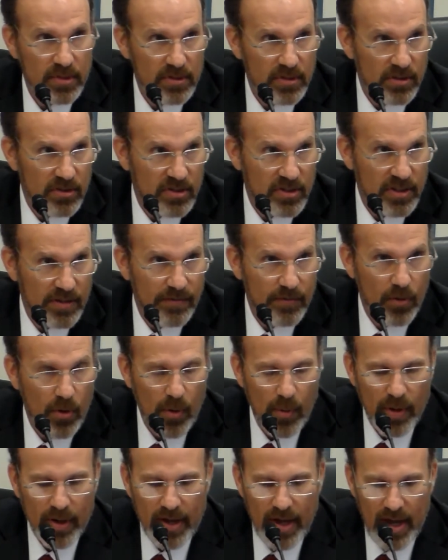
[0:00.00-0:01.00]
such as their
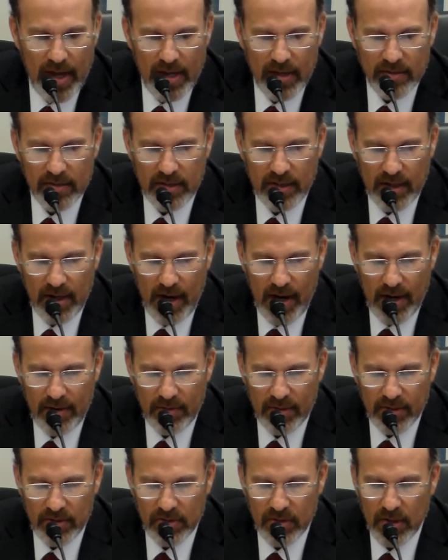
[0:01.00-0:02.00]
401ks and their
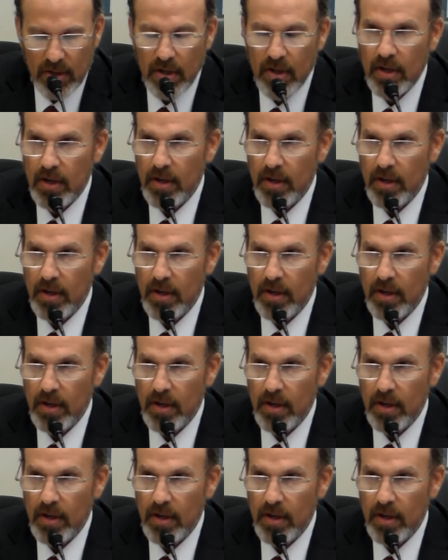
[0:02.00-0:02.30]
IRAs.